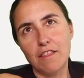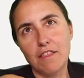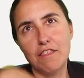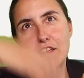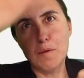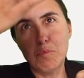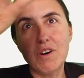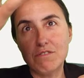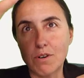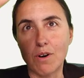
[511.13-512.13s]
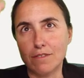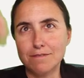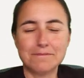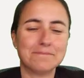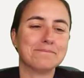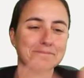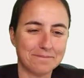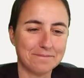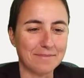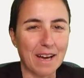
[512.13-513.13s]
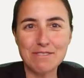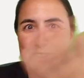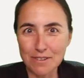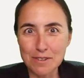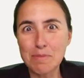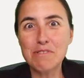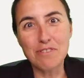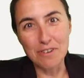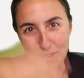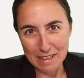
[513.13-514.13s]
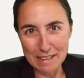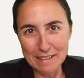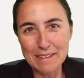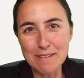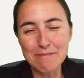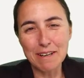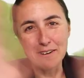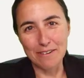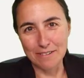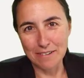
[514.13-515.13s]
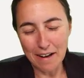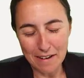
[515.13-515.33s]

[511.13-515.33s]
the above row. I've showed you before, link down below